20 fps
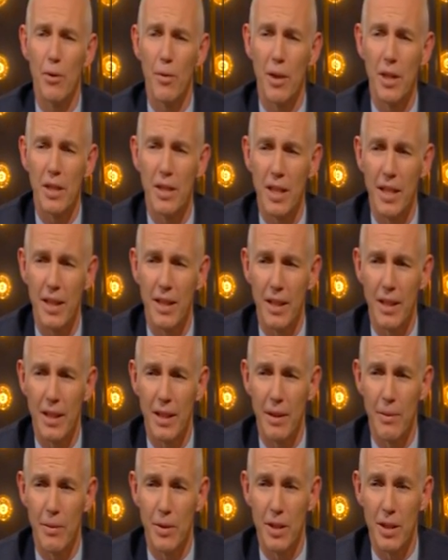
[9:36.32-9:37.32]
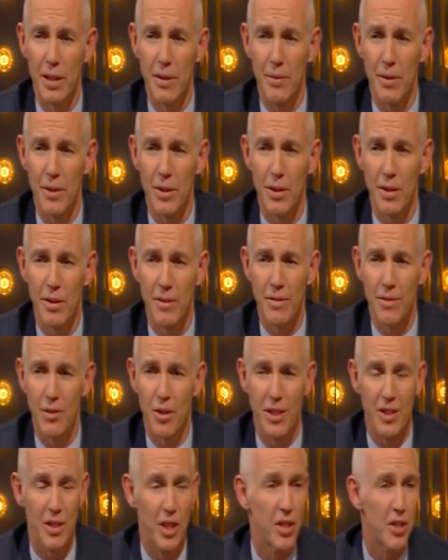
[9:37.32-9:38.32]
where you said that it was sort of
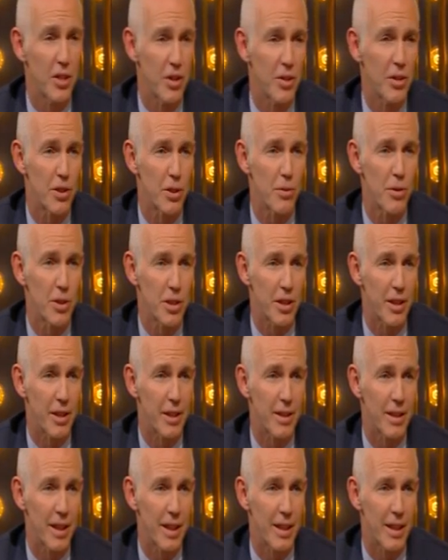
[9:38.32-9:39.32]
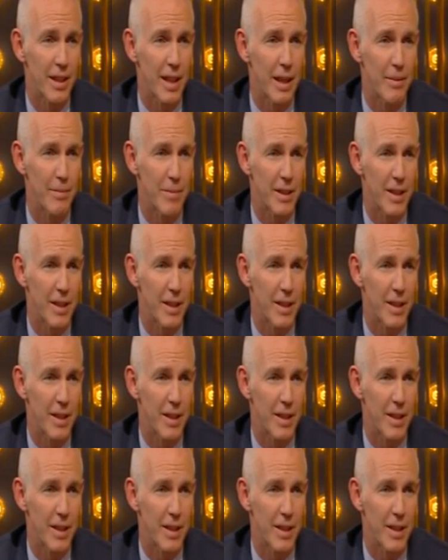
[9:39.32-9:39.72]
transition or suicide that it came to